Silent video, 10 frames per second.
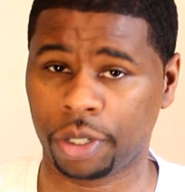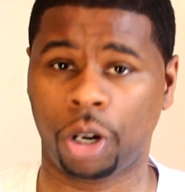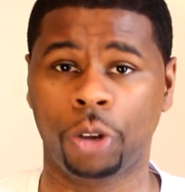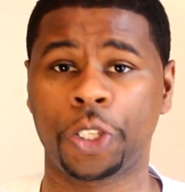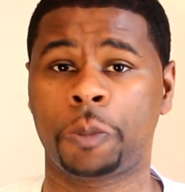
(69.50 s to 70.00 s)

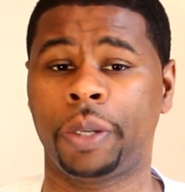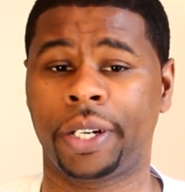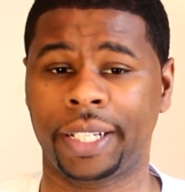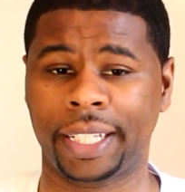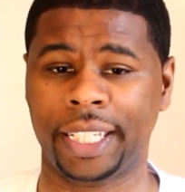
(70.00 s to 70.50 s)
Holy
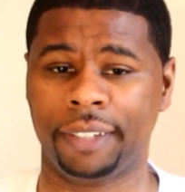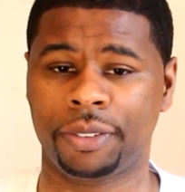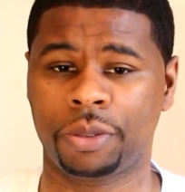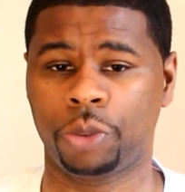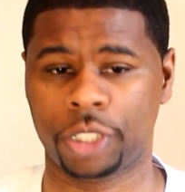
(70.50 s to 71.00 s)
Spirit
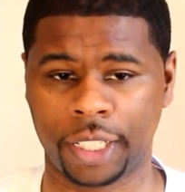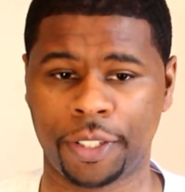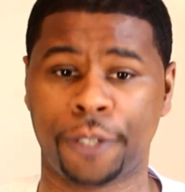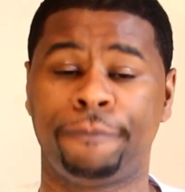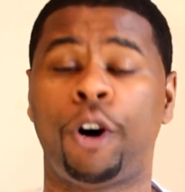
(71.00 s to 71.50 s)
leaves, which leaves
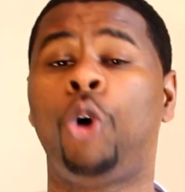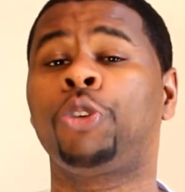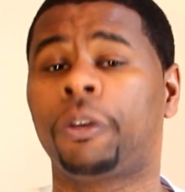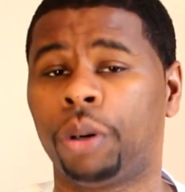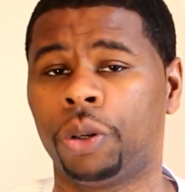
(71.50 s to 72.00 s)
us
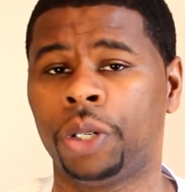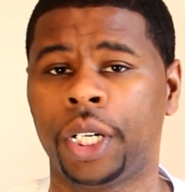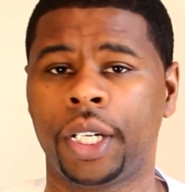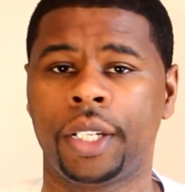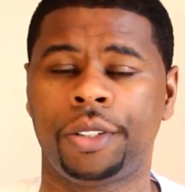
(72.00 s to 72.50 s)
vulnerable
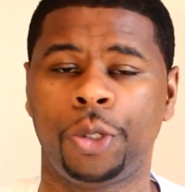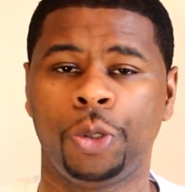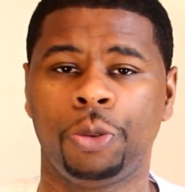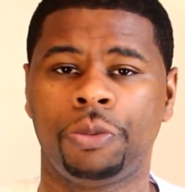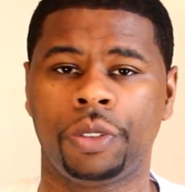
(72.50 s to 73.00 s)

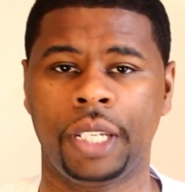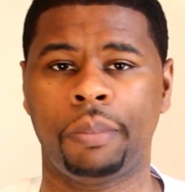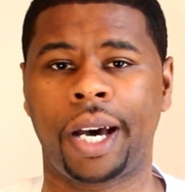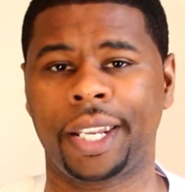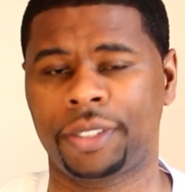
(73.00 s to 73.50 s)
to
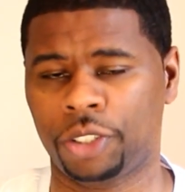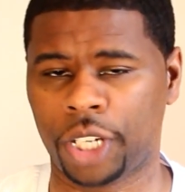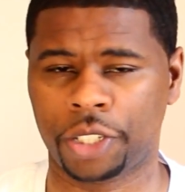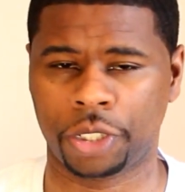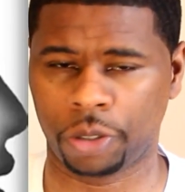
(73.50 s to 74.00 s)
demonic
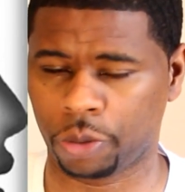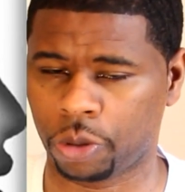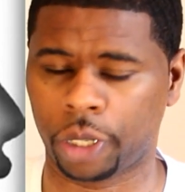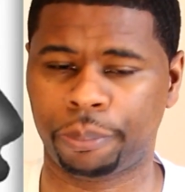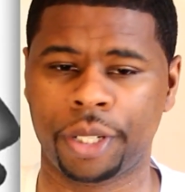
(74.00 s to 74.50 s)
suggestion
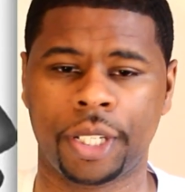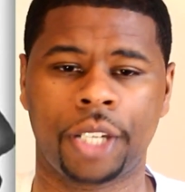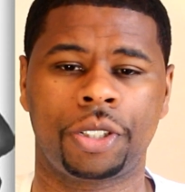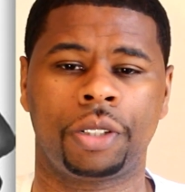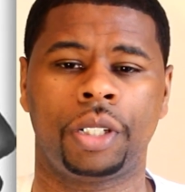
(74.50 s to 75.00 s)
or
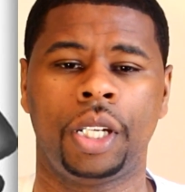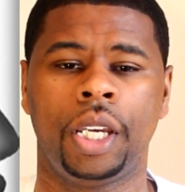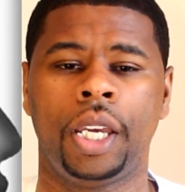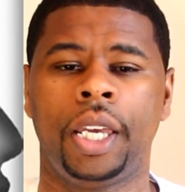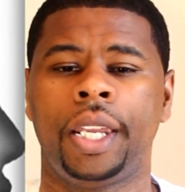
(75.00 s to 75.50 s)
possession.
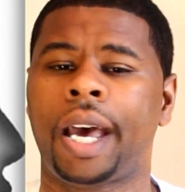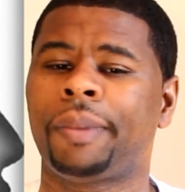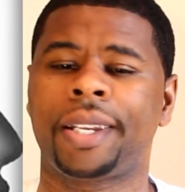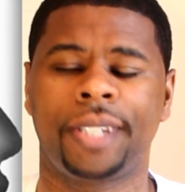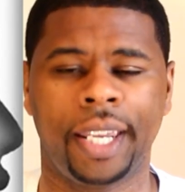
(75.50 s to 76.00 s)
I'm
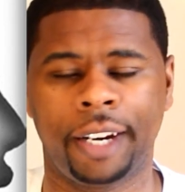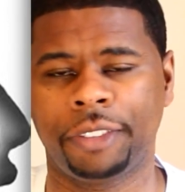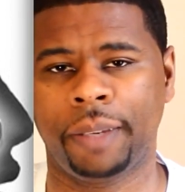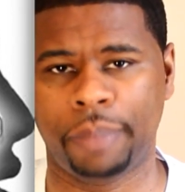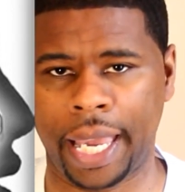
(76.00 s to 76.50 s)
not saying
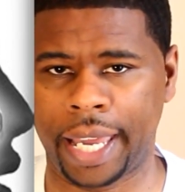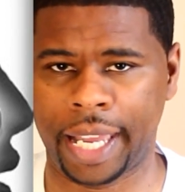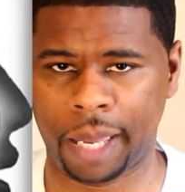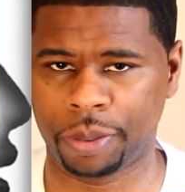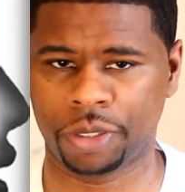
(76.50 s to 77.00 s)
everything bad
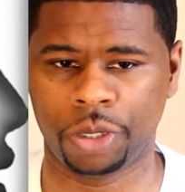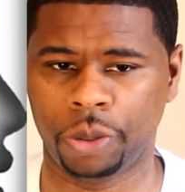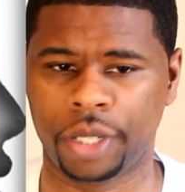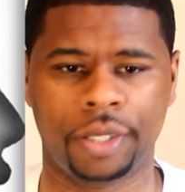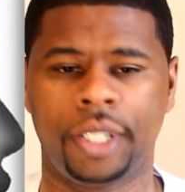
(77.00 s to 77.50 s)
happens
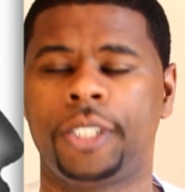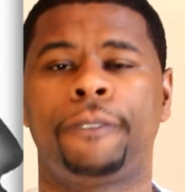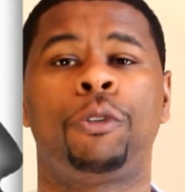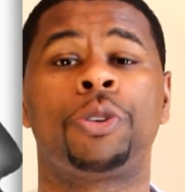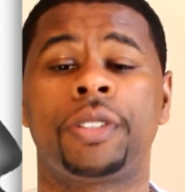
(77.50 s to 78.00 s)
to us is the
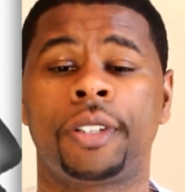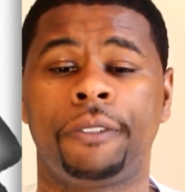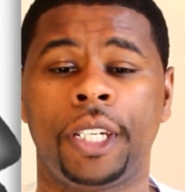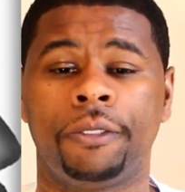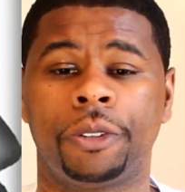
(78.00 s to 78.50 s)
forces of
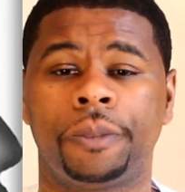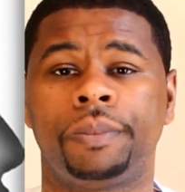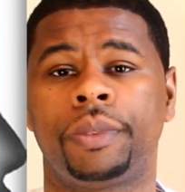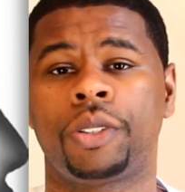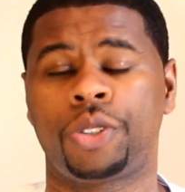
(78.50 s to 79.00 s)
evil.
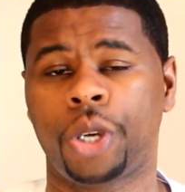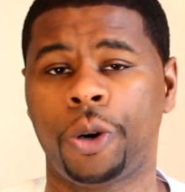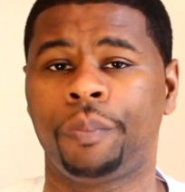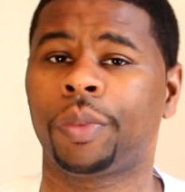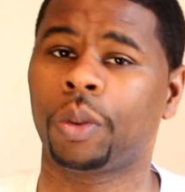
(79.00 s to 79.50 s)
So,
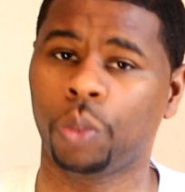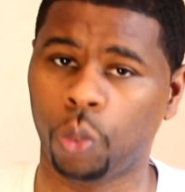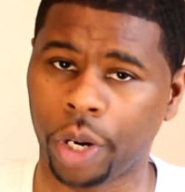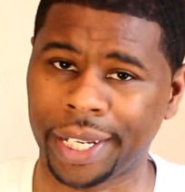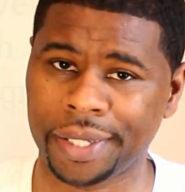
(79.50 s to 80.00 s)

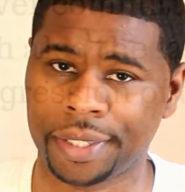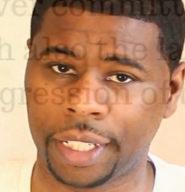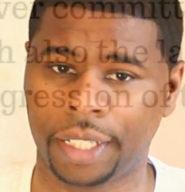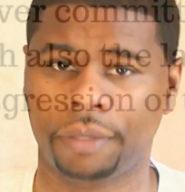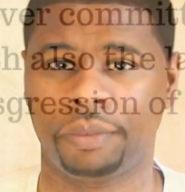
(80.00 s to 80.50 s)
what is
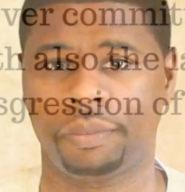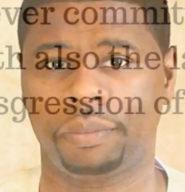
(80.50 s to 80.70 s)
sin?